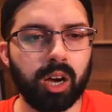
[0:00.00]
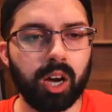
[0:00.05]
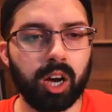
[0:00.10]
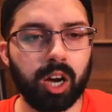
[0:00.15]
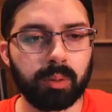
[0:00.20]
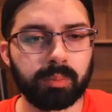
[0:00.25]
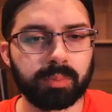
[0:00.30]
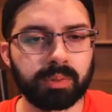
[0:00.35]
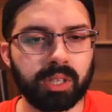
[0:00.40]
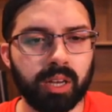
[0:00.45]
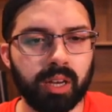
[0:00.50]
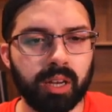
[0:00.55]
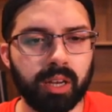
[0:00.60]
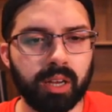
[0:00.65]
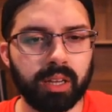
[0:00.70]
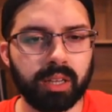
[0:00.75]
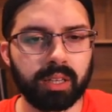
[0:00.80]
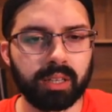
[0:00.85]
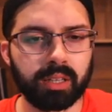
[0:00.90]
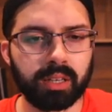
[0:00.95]

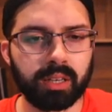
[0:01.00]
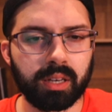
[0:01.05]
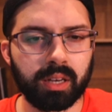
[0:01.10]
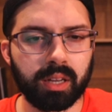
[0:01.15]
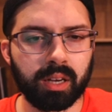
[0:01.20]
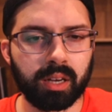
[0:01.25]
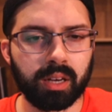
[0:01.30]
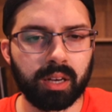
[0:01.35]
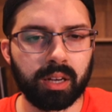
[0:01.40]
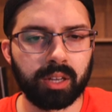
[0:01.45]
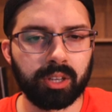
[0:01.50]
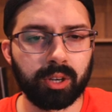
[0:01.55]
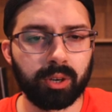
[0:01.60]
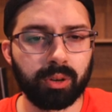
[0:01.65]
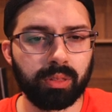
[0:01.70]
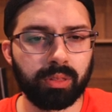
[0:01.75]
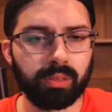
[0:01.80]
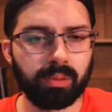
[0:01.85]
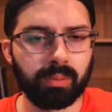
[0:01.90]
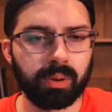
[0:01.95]
OBSGYN,
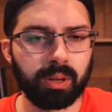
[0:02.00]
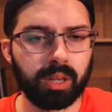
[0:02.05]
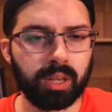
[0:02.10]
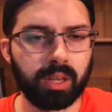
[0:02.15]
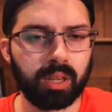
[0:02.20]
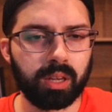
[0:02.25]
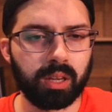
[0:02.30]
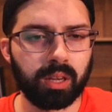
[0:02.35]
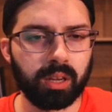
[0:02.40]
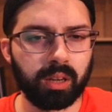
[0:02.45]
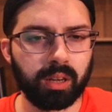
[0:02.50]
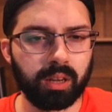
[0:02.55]
year three,